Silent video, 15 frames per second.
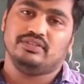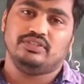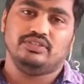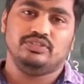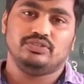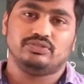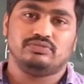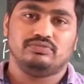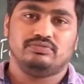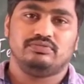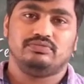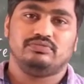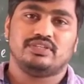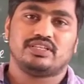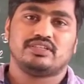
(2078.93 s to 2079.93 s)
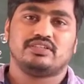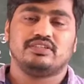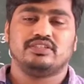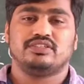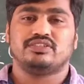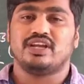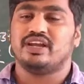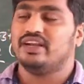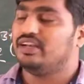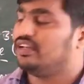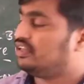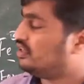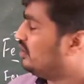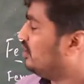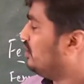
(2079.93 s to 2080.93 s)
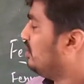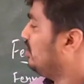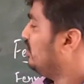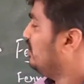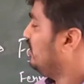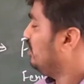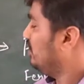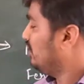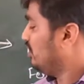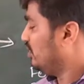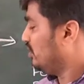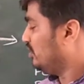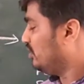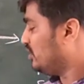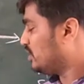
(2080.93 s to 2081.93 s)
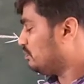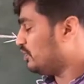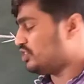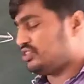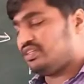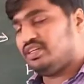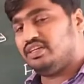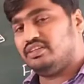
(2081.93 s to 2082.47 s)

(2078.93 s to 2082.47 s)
you just study this much.